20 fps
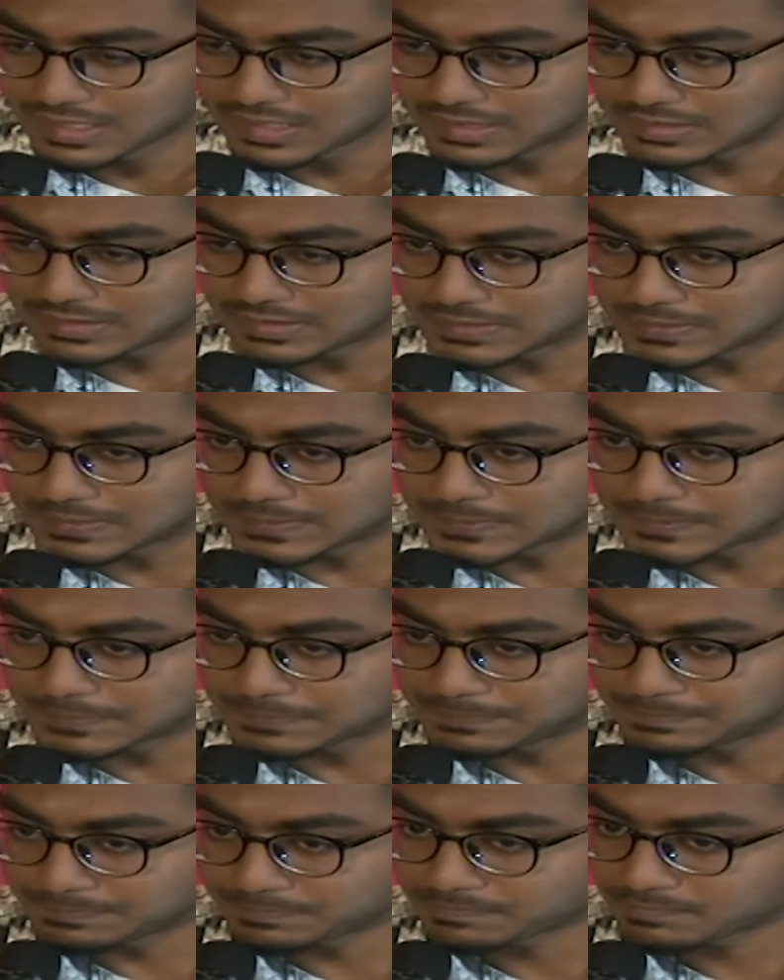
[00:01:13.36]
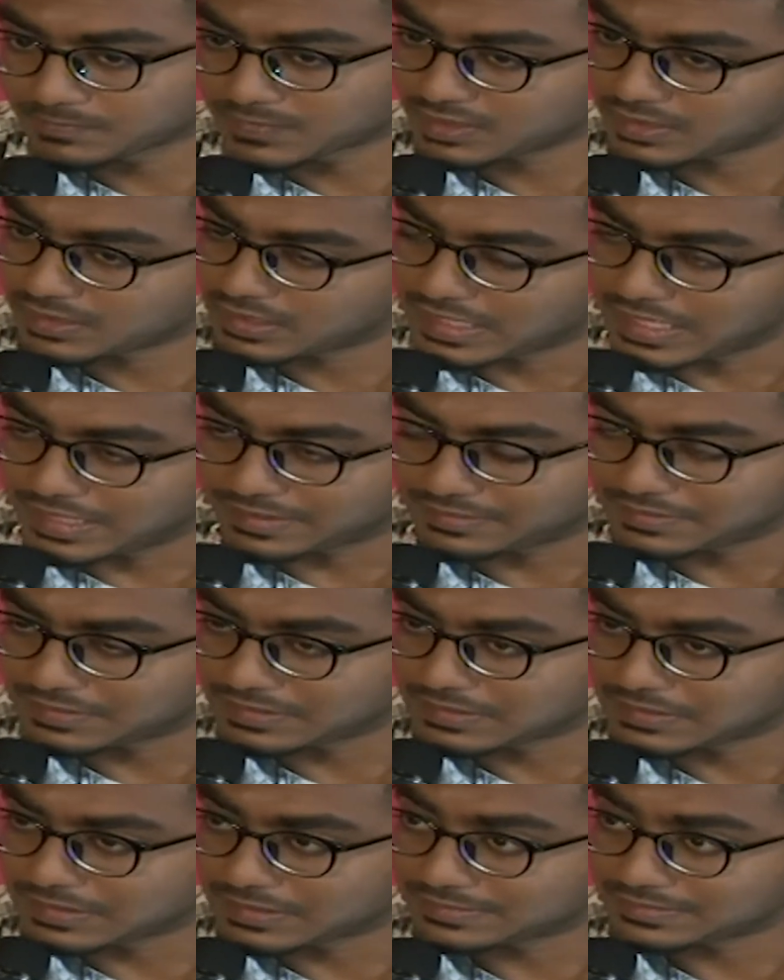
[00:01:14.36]
Um, as
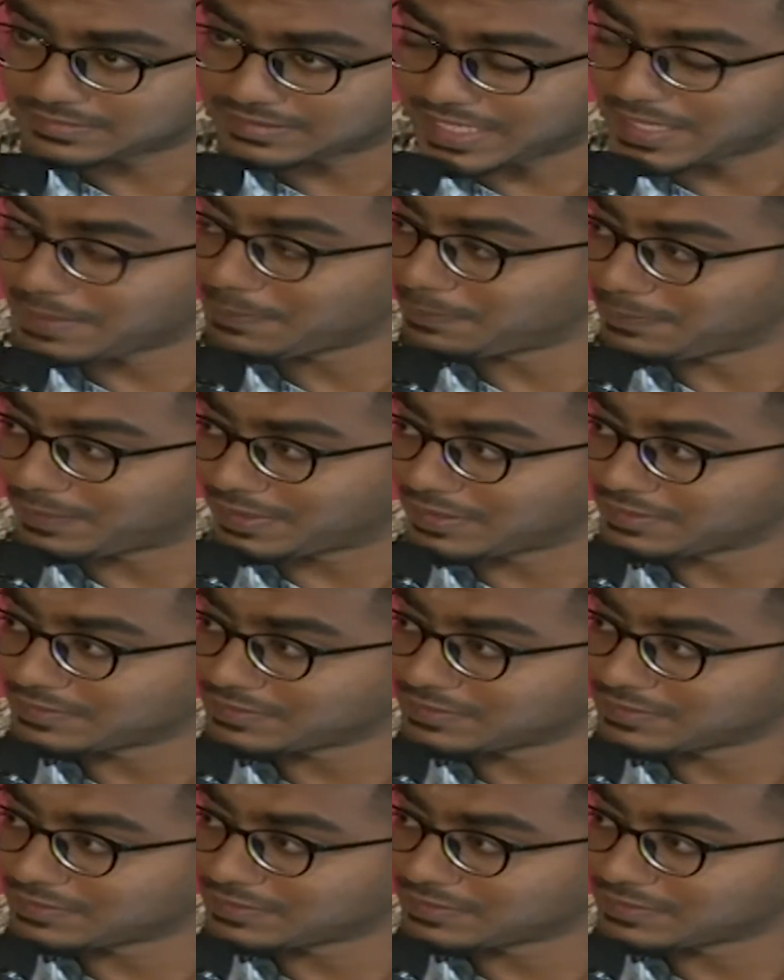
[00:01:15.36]
time passed,